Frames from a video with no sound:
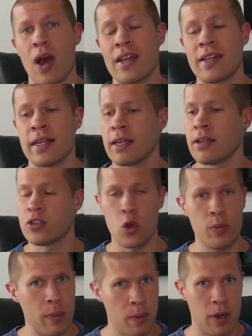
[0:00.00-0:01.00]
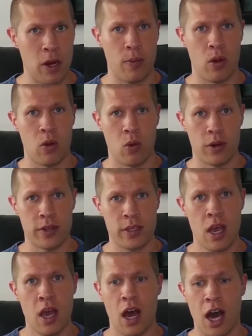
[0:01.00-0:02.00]
So I did an Adobe Premiere Pro
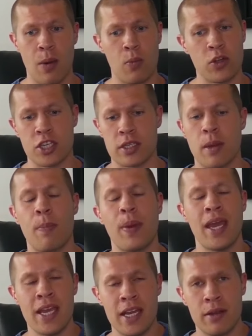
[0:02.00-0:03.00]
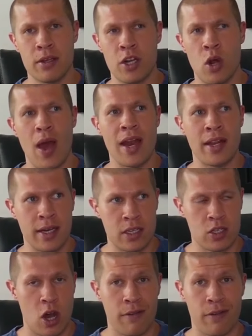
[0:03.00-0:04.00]
course, which is a paid,
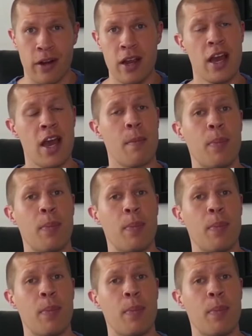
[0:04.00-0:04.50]
editing software.